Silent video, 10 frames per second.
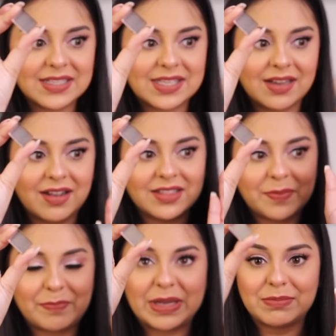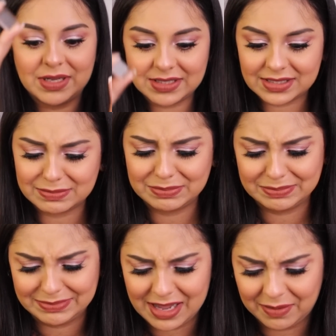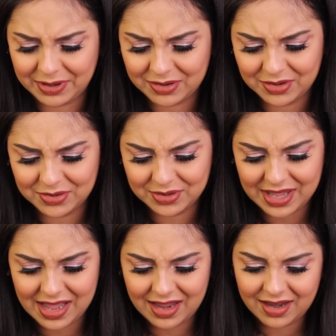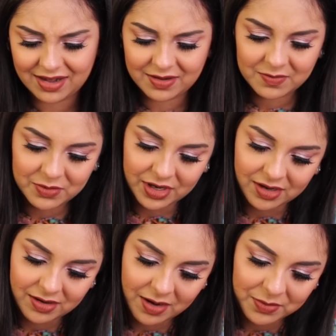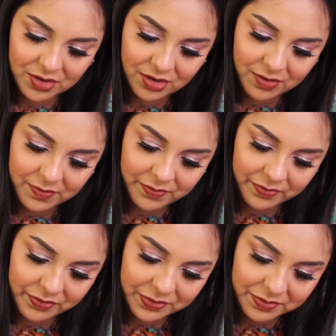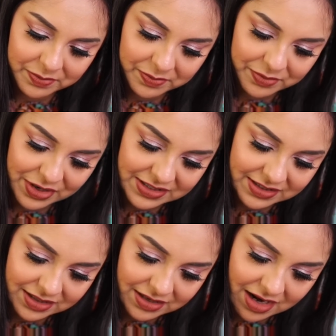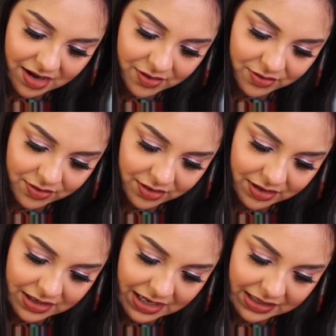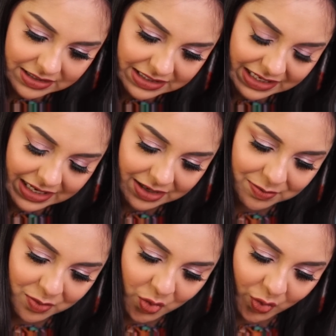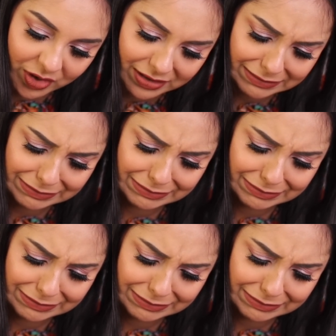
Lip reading: is here and the pigments. How am I gonna do that? Wait, I'm gonna press it down like a cake mold